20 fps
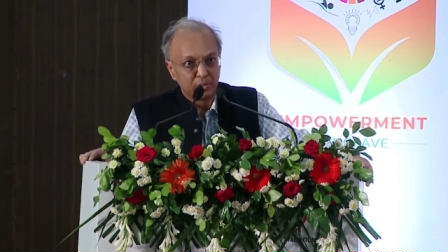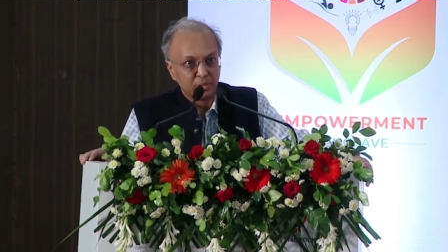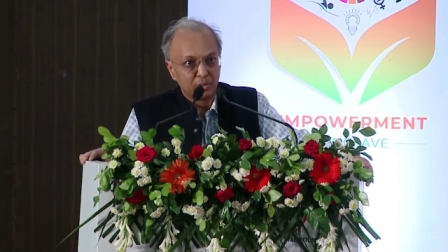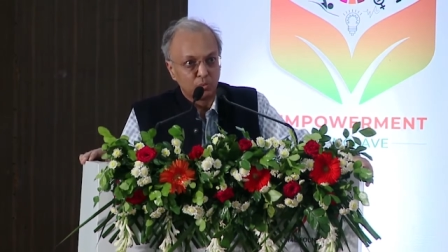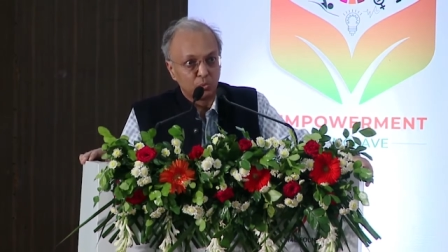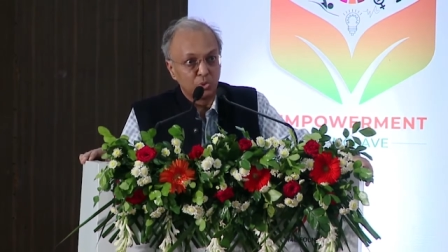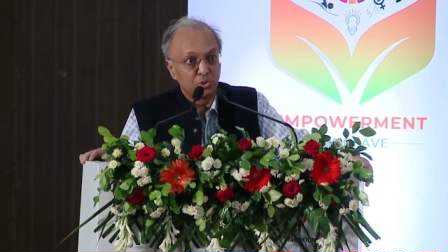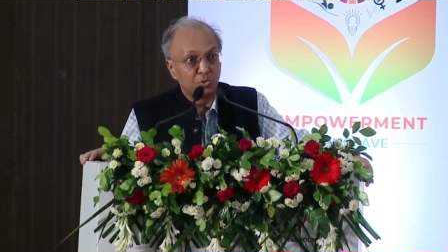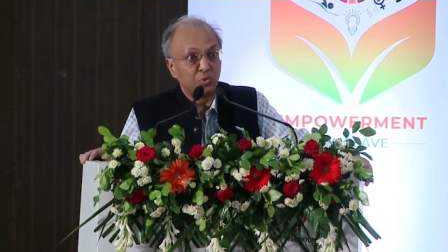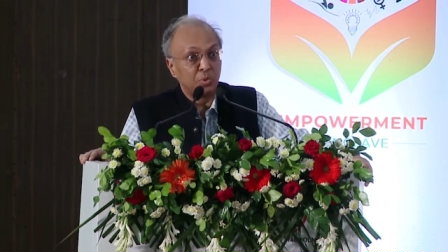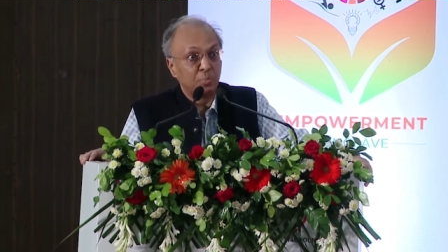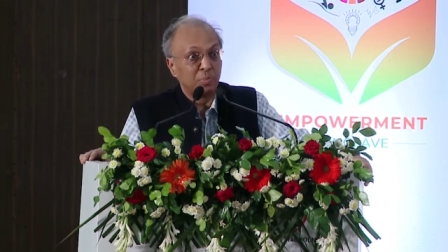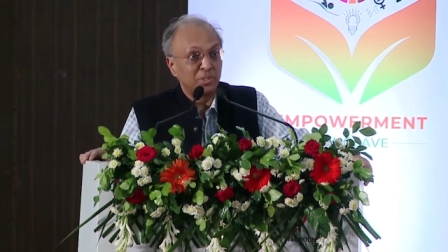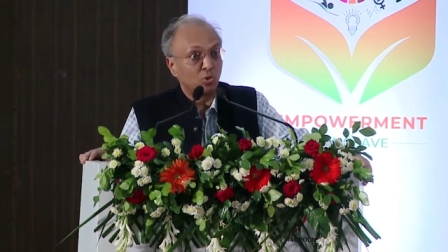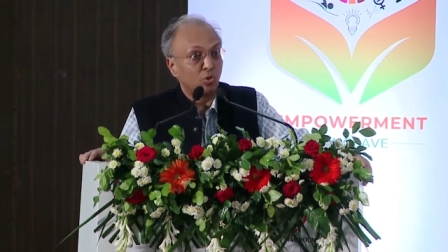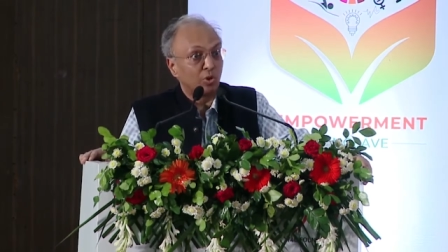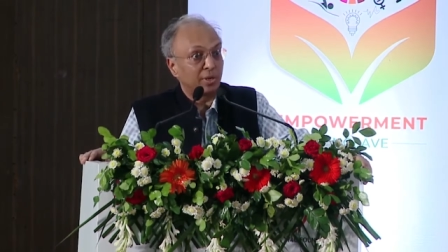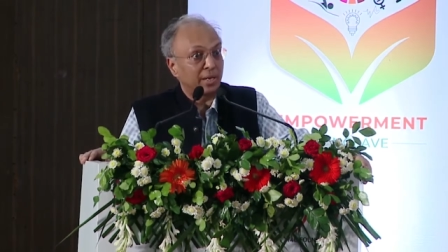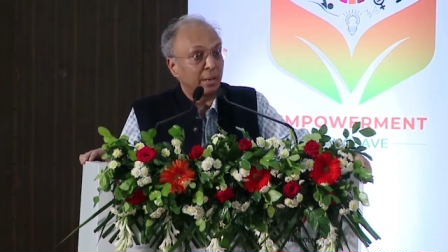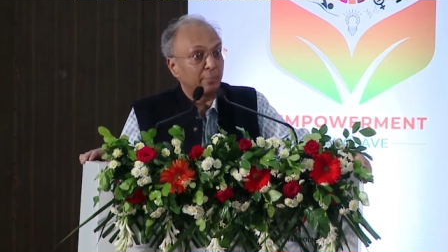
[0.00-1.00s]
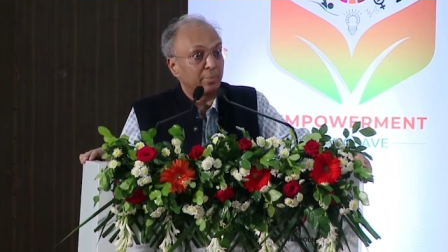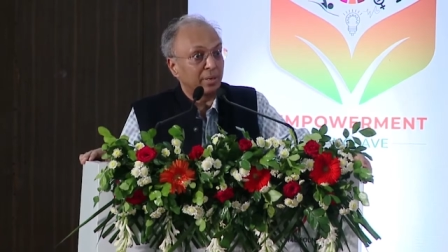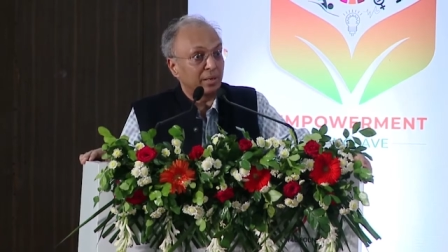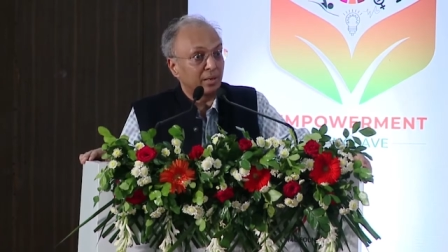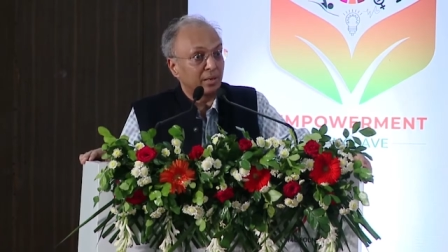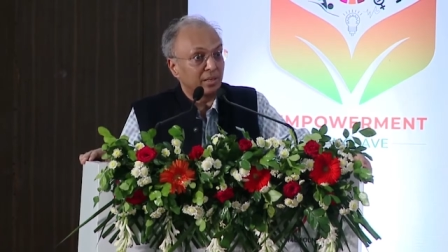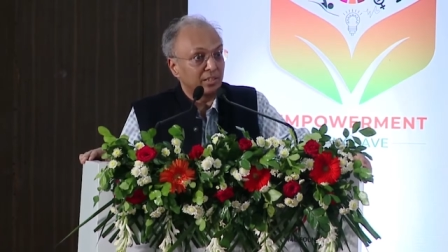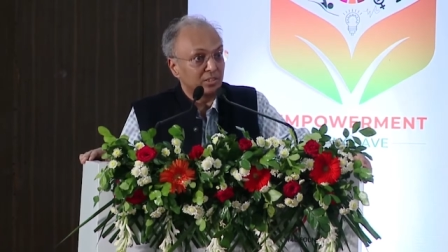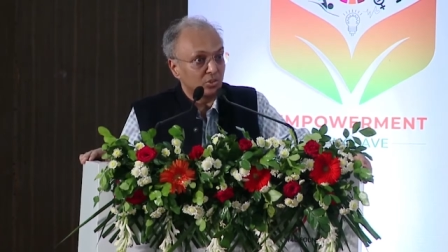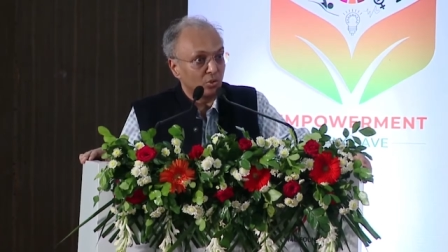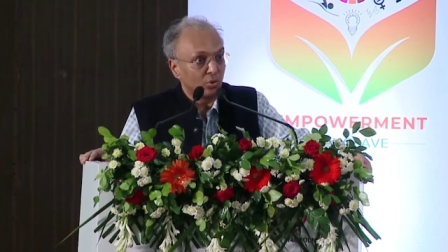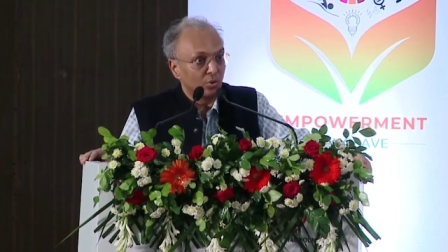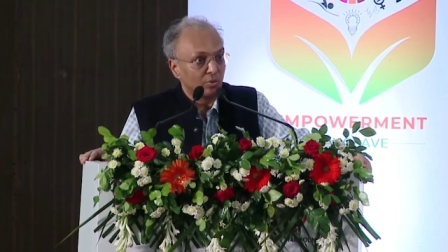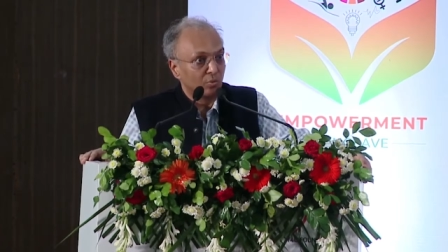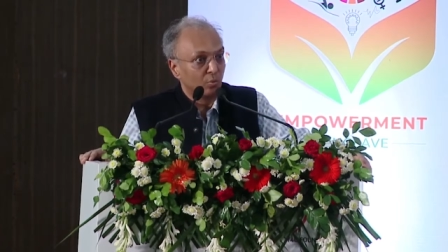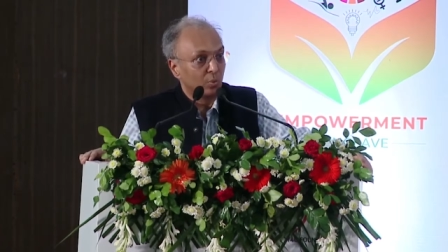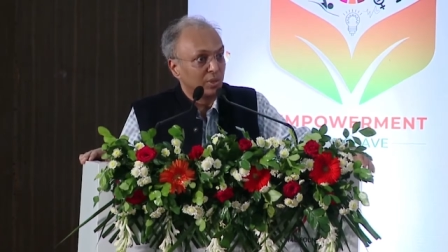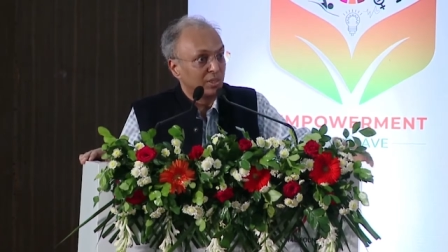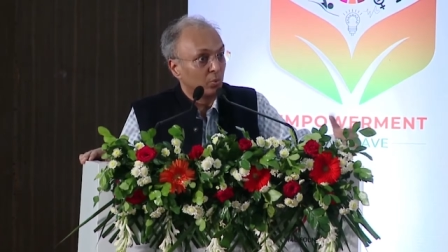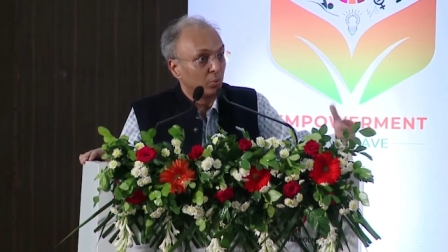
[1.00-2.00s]
which we must all capitalize on,
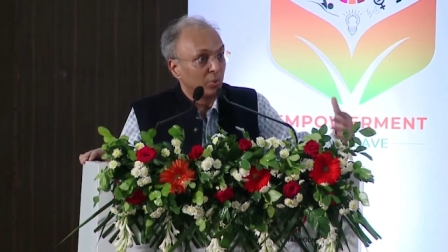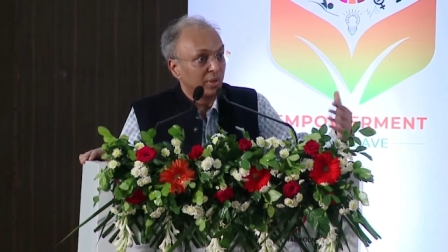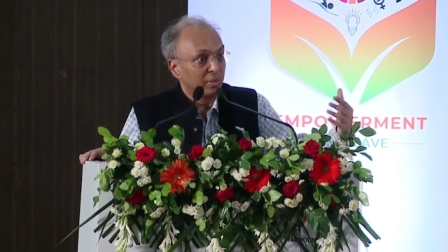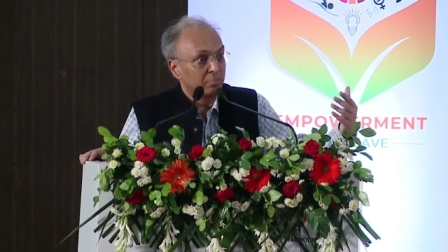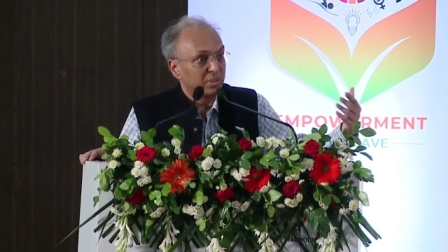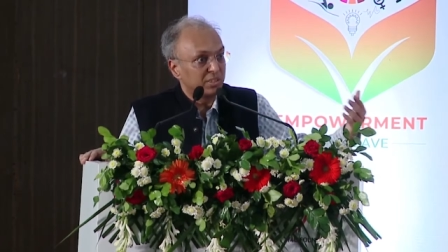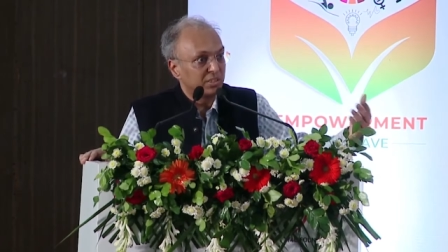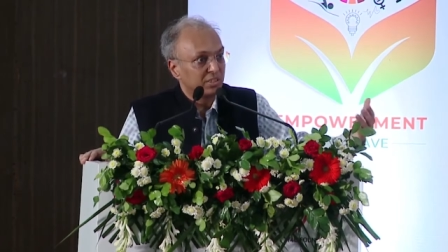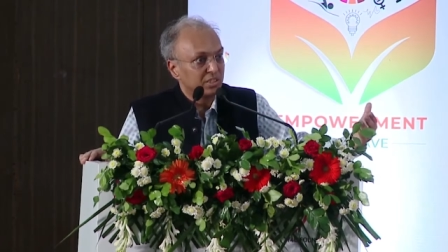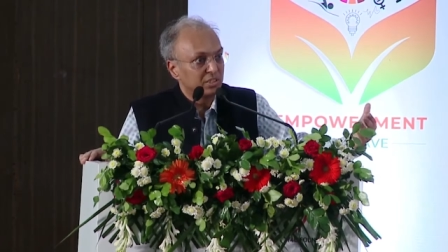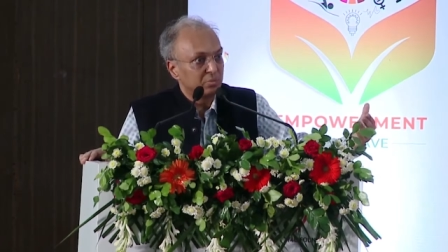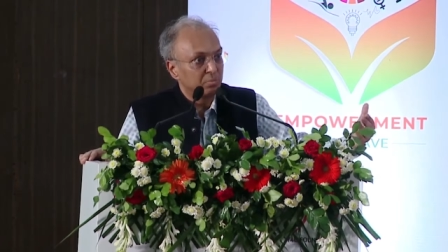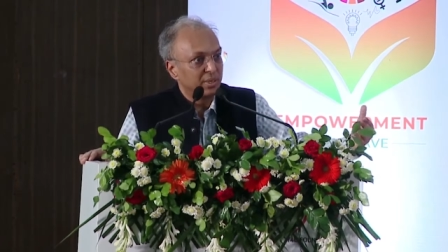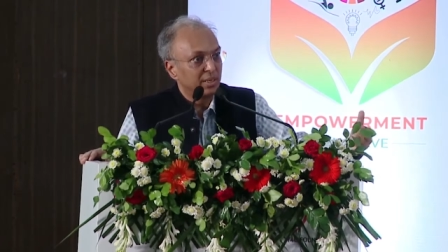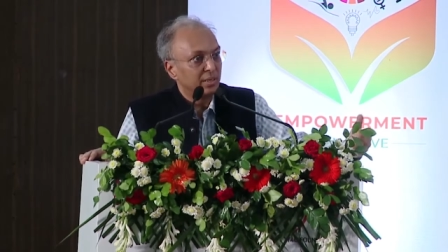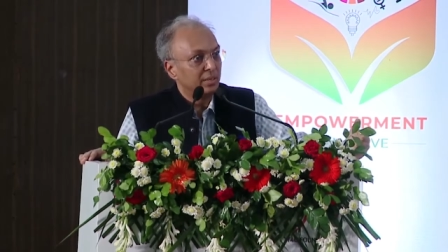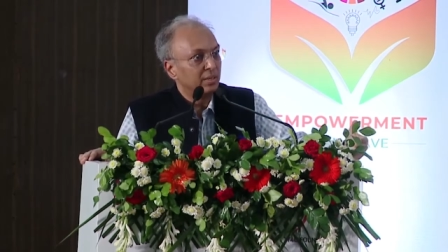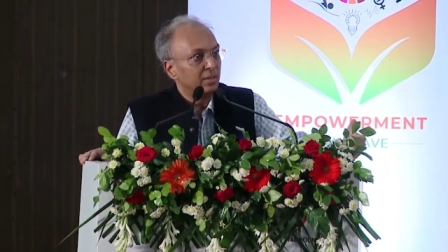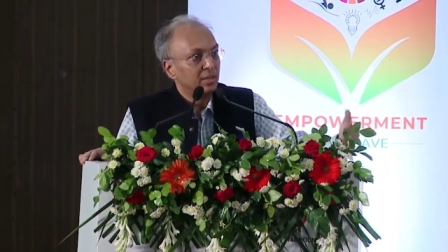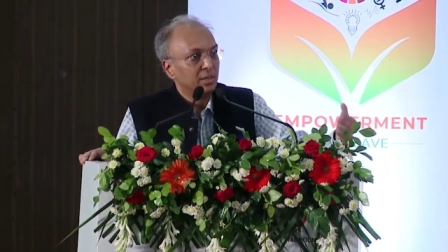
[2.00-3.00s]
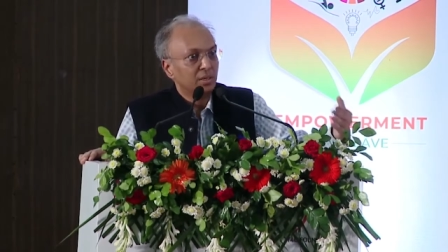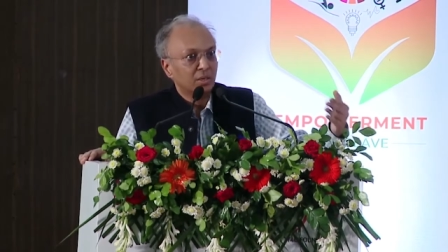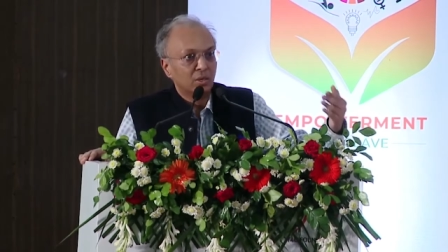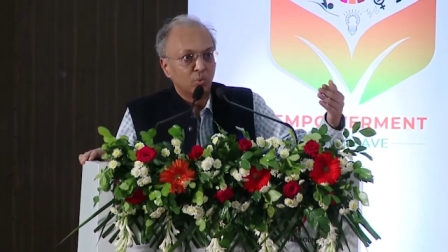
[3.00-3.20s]
whether we are businessmen,